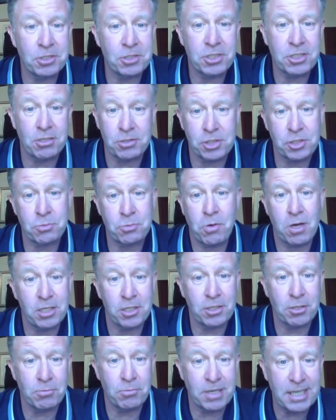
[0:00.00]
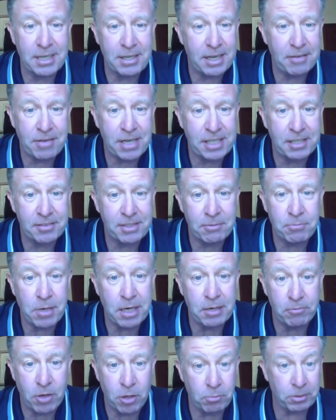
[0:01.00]
had just got swallowed up if anything
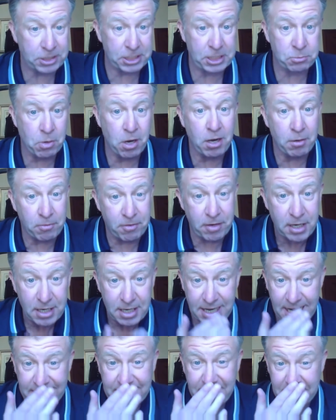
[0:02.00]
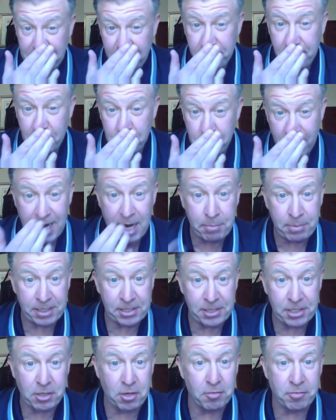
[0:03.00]
went wrong, which is what I kind of felt what
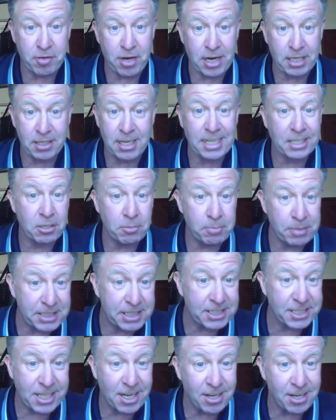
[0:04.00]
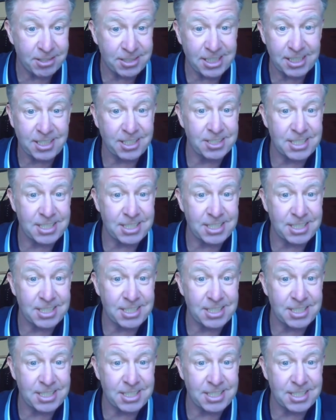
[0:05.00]
happened in the cup final. I could be discarded